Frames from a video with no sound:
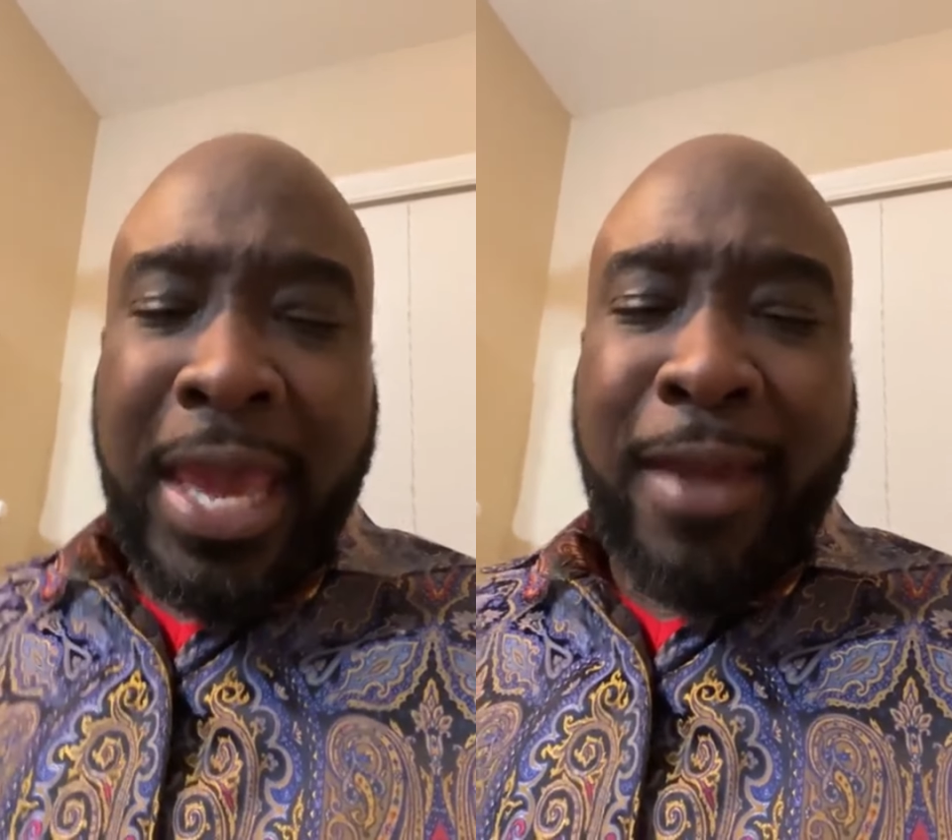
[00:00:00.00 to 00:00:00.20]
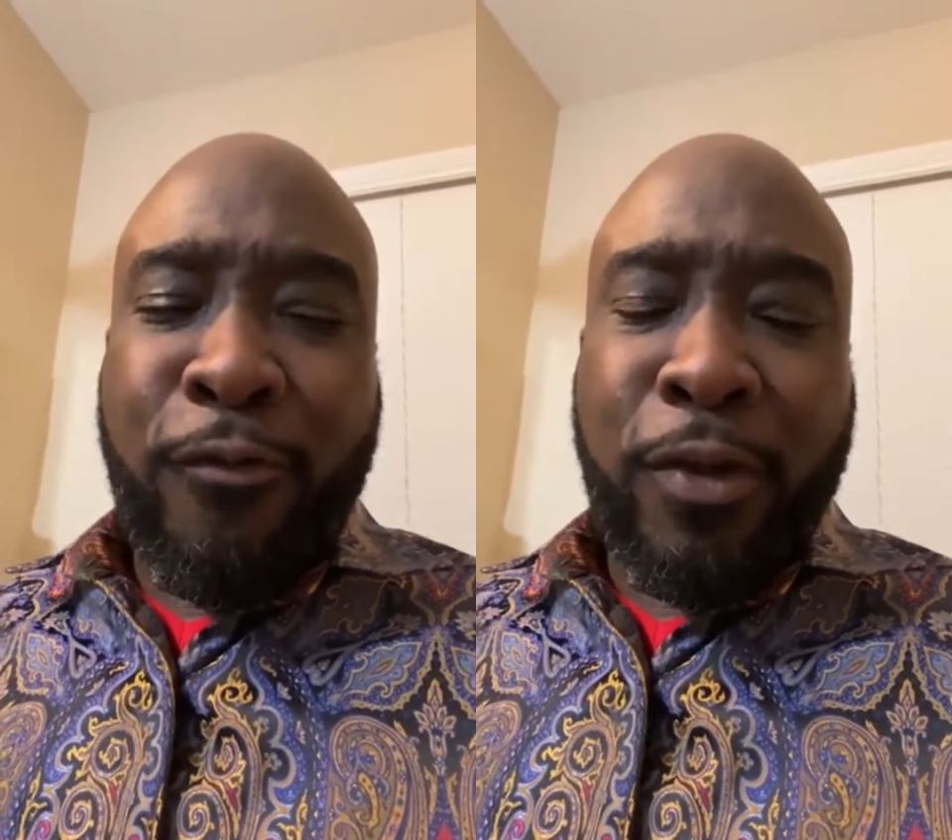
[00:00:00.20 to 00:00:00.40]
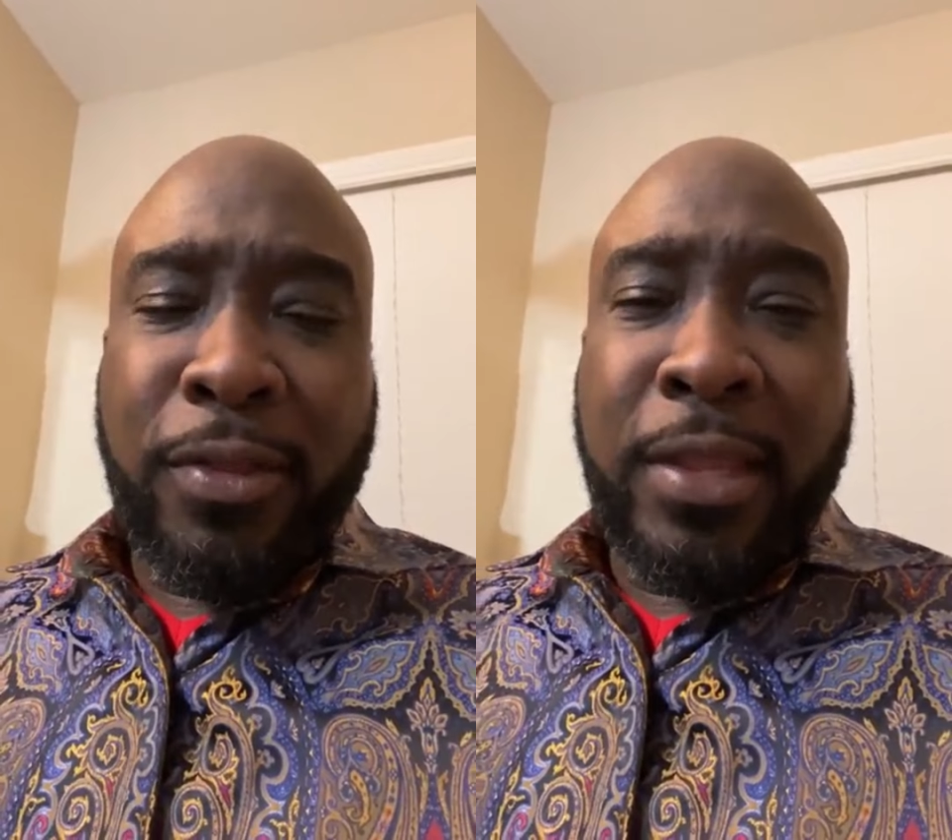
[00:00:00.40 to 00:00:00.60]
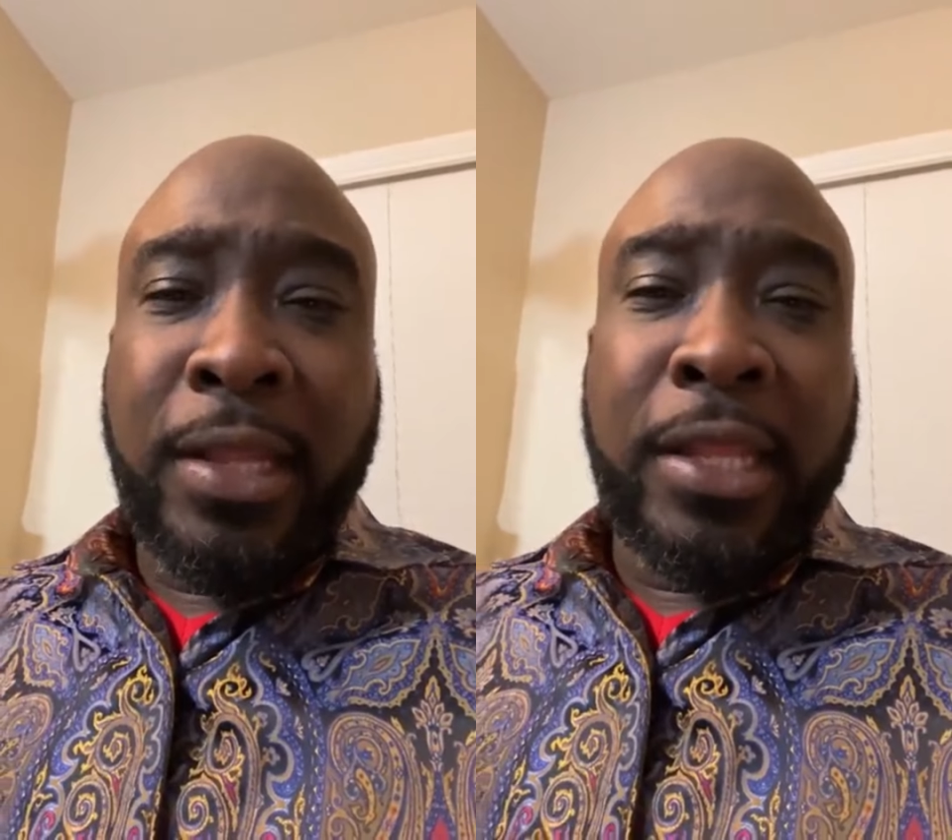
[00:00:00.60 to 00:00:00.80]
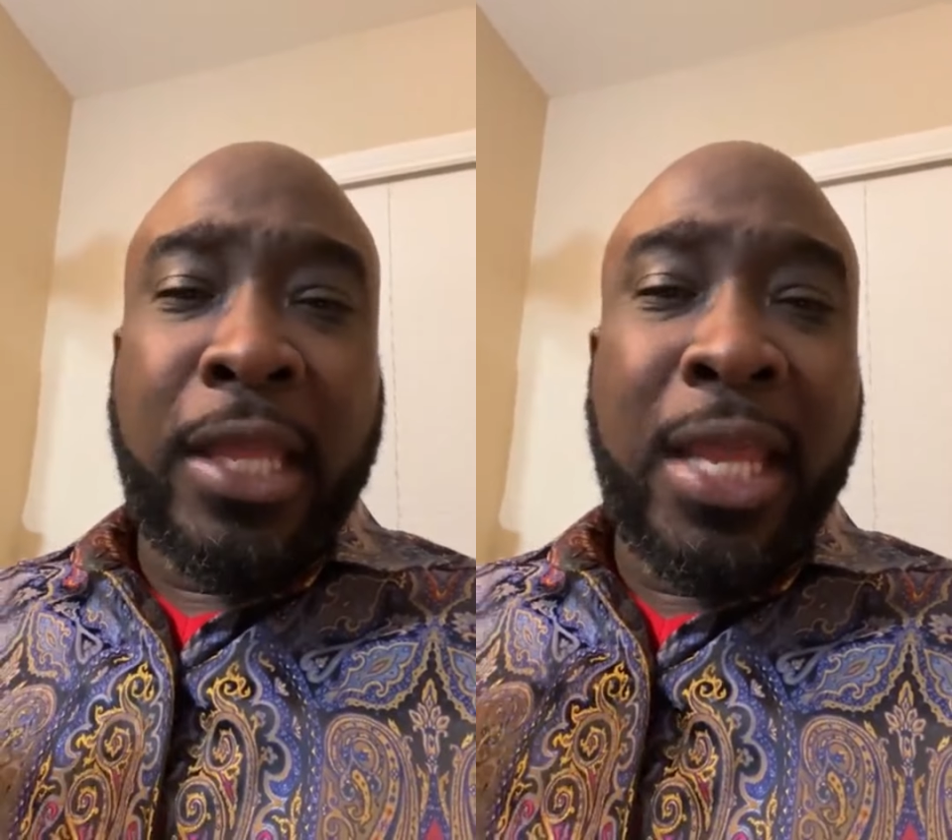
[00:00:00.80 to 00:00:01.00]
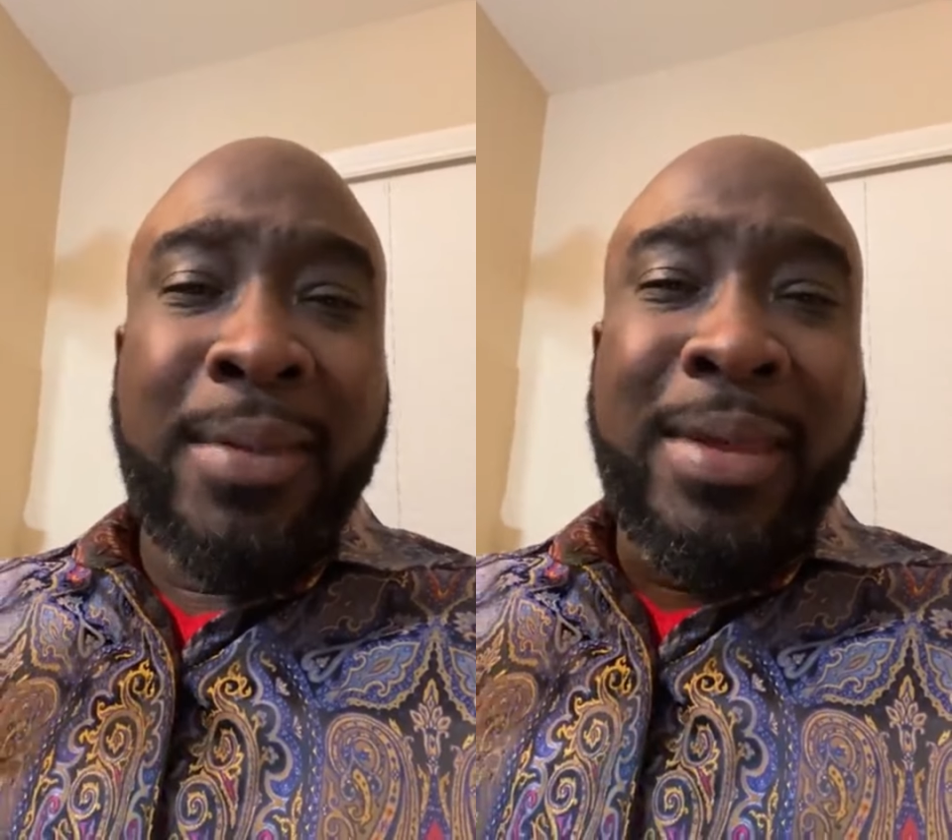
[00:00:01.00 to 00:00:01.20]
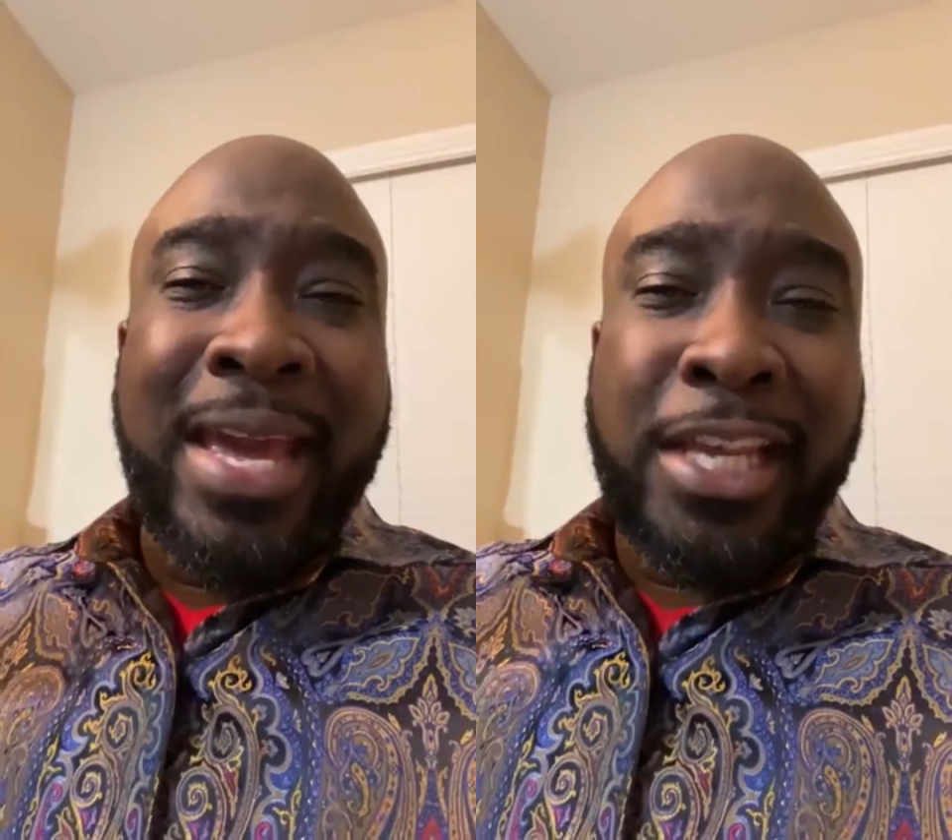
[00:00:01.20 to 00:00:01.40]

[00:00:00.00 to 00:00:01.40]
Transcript: Everything that the enemy